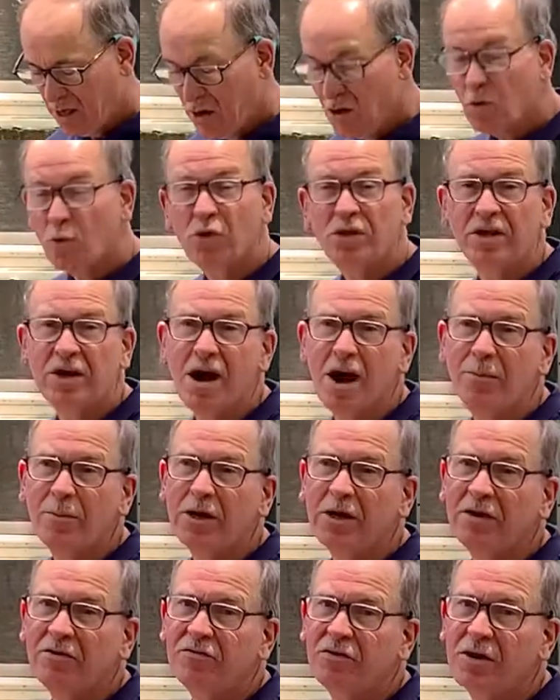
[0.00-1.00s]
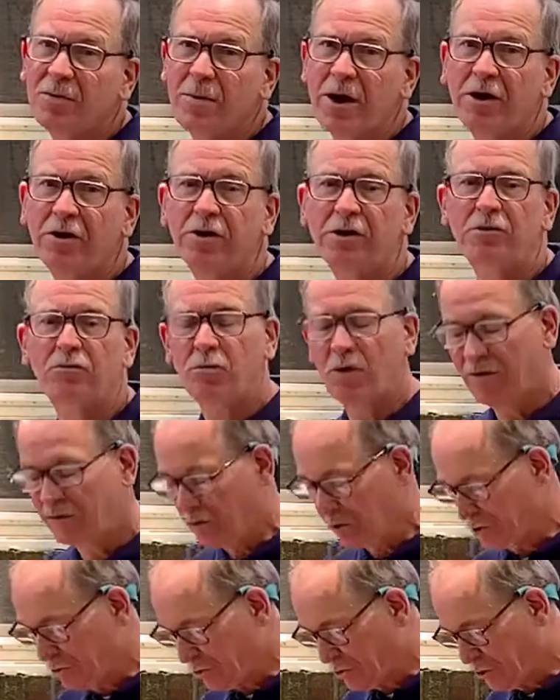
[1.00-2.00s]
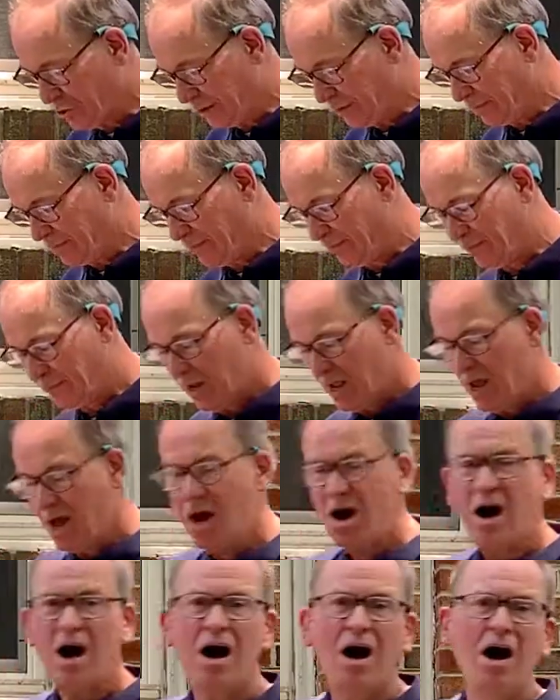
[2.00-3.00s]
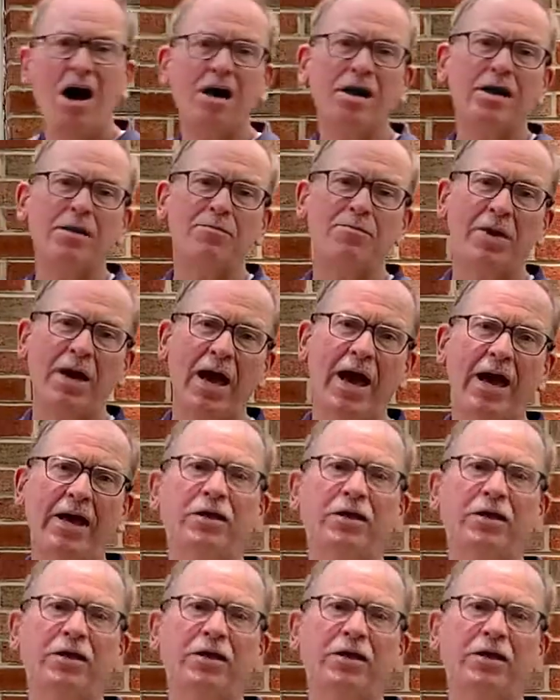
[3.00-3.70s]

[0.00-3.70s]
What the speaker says: With the coming of the American Revolution, a hunting bag